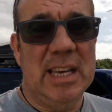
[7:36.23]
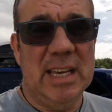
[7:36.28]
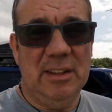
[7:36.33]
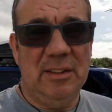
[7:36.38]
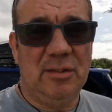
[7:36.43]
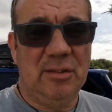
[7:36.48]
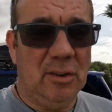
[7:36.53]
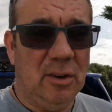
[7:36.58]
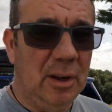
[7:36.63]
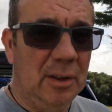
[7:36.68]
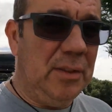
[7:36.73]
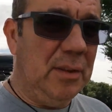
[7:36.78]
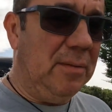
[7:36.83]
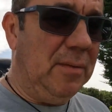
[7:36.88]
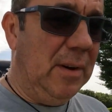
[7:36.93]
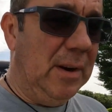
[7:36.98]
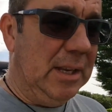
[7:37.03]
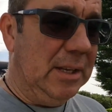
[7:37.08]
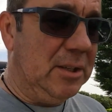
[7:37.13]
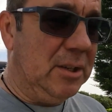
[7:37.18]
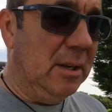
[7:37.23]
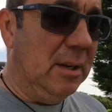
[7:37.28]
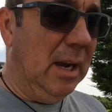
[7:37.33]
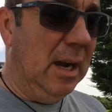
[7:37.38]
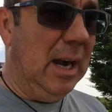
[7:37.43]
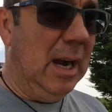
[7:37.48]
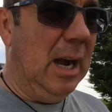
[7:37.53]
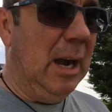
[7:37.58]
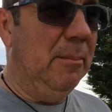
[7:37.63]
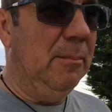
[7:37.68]
inside the fridge.
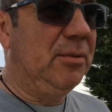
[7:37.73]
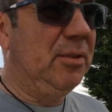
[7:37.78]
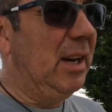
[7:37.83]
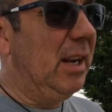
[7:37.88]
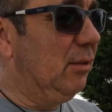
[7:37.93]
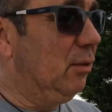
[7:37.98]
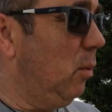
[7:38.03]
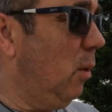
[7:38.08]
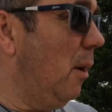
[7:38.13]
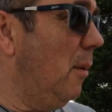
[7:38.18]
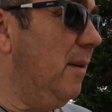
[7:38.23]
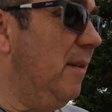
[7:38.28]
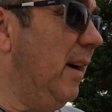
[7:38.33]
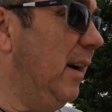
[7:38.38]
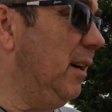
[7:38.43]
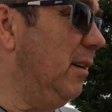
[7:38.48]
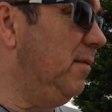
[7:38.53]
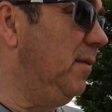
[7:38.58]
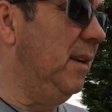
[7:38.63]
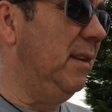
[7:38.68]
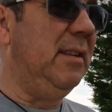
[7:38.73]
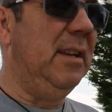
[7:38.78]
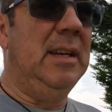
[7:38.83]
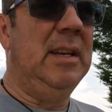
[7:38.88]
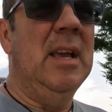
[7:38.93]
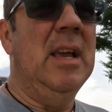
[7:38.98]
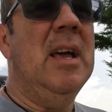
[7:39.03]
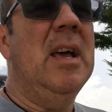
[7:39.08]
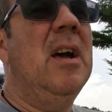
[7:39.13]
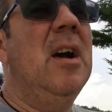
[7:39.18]
So that's why we've had it fitted.
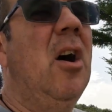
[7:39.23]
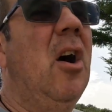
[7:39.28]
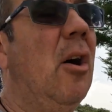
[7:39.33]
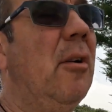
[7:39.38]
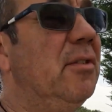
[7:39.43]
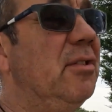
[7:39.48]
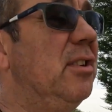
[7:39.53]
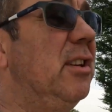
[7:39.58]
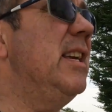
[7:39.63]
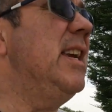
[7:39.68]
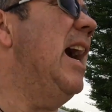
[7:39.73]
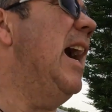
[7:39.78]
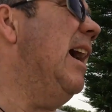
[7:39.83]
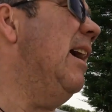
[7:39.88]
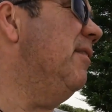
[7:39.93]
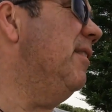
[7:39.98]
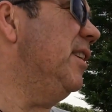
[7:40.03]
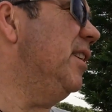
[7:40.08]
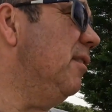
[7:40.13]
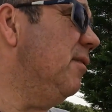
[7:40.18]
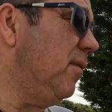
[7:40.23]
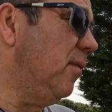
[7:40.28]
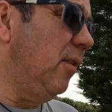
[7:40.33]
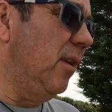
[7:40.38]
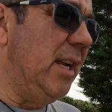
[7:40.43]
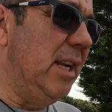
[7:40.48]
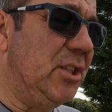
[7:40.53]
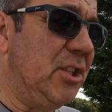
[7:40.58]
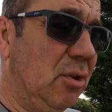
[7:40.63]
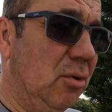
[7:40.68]
Obviously, having the
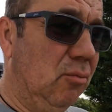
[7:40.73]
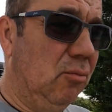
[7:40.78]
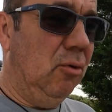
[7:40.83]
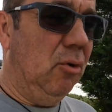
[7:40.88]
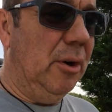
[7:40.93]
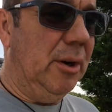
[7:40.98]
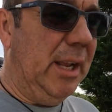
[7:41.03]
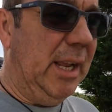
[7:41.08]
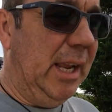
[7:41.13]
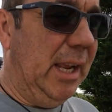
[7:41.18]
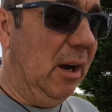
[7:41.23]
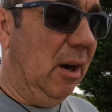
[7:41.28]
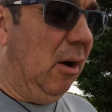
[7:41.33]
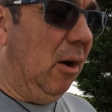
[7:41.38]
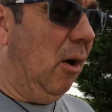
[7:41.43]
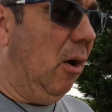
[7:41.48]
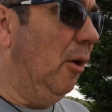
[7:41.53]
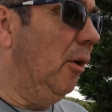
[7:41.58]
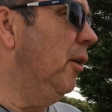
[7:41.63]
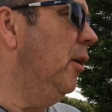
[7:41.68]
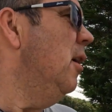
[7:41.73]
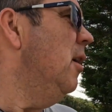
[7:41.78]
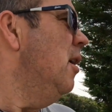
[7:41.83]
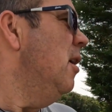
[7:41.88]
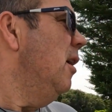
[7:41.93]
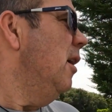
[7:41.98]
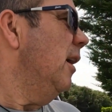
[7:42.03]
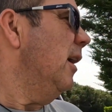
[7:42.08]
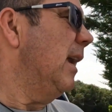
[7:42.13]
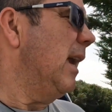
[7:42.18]
fridge running on
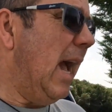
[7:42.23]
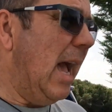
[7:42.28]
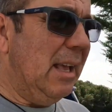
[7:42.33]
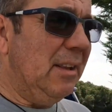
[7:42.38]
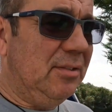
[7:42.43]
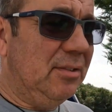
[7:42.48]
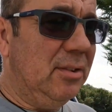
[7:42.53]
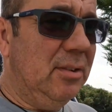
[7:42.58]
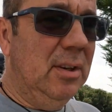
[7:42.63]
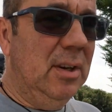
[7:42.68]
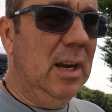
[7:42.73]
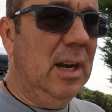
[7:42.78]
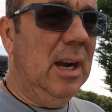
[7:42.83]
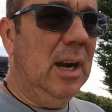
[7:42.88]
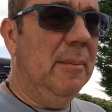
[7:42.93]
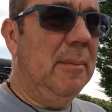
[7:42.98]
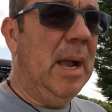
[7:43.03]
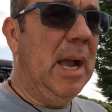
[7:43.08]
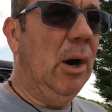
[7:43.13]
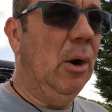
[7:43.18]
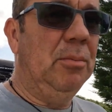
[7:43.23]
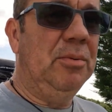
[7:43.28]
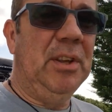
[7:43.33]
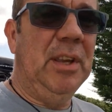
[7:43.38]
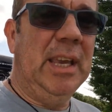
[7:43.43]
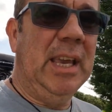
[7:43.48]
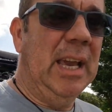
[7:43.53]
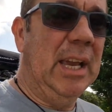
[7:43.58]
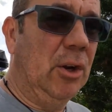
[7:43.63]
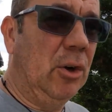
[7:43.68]
gas helps it
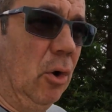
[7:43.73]
get